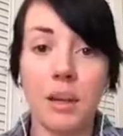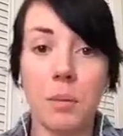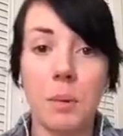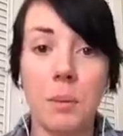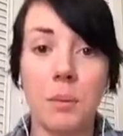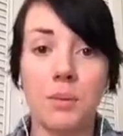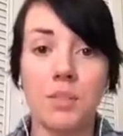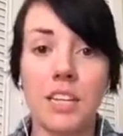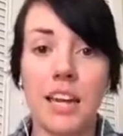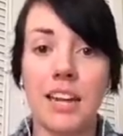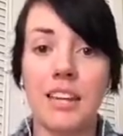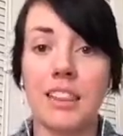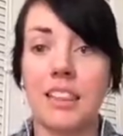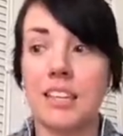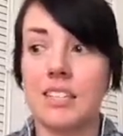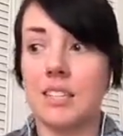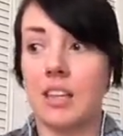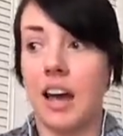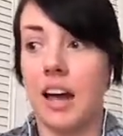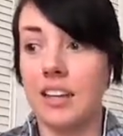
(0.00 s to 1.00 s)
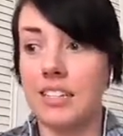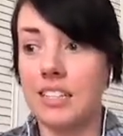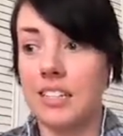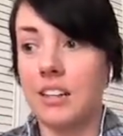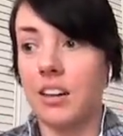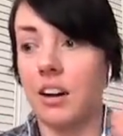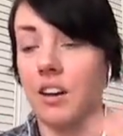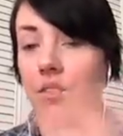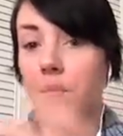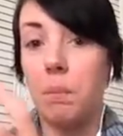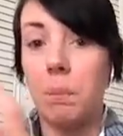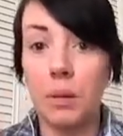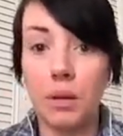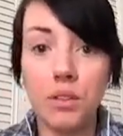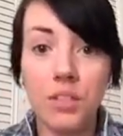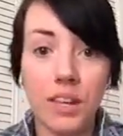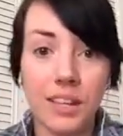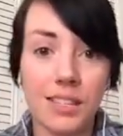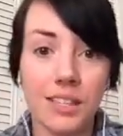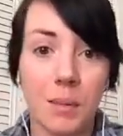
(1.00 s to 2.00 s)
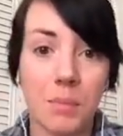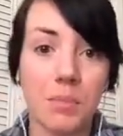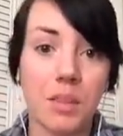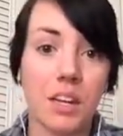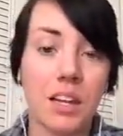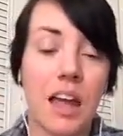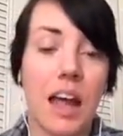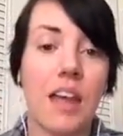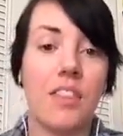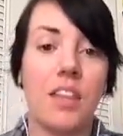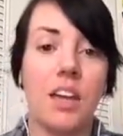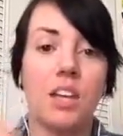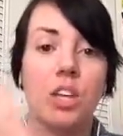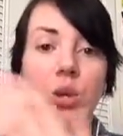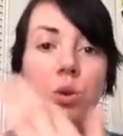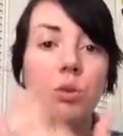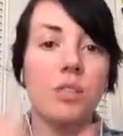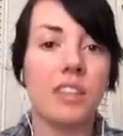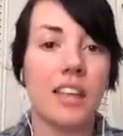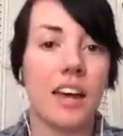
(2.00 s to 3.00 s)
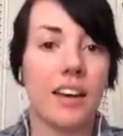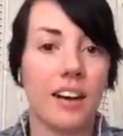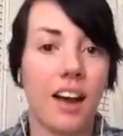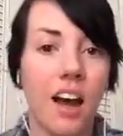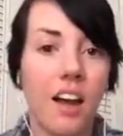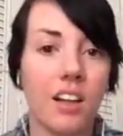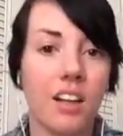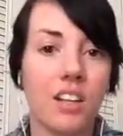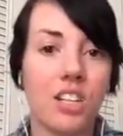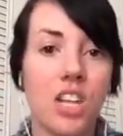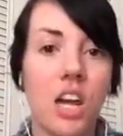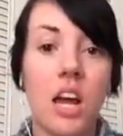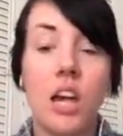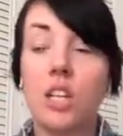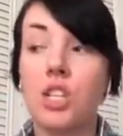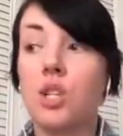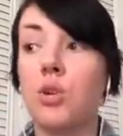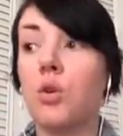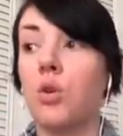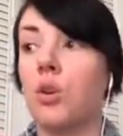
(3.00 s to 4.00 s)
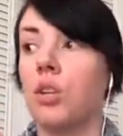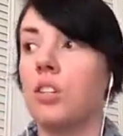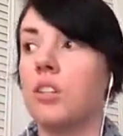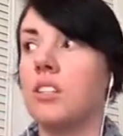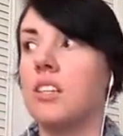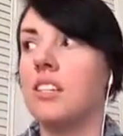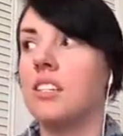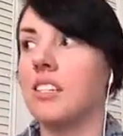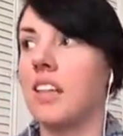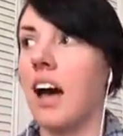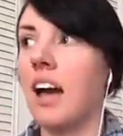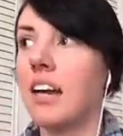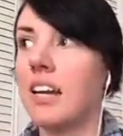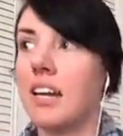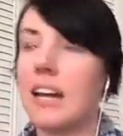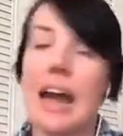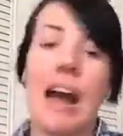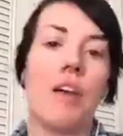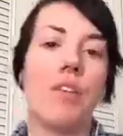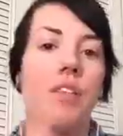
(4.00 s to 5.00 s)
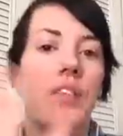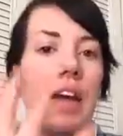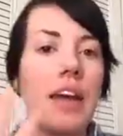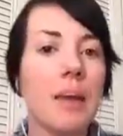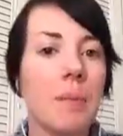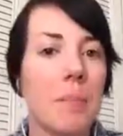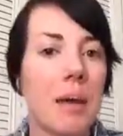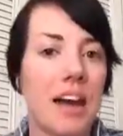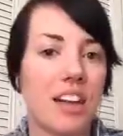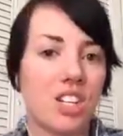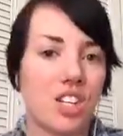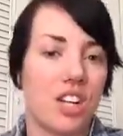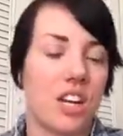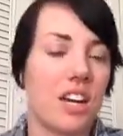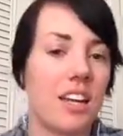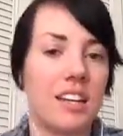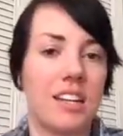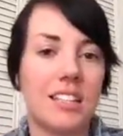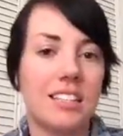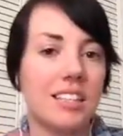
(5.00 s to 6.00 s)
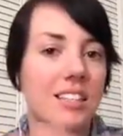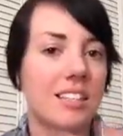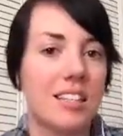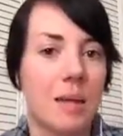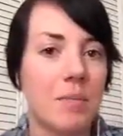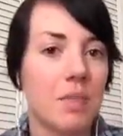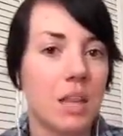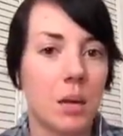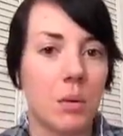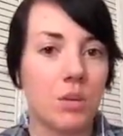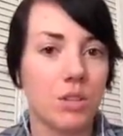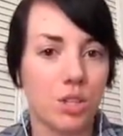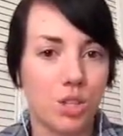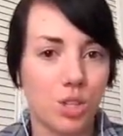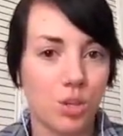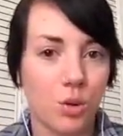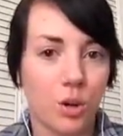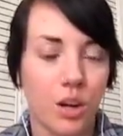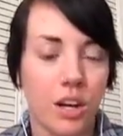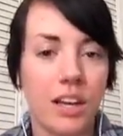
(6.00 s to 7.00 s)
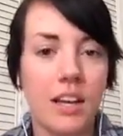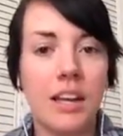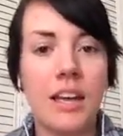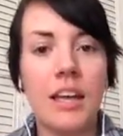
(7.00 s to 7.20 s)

People take this idea of building something and they use that knowledge to design it how they imagine it. And it's the same thing with a story.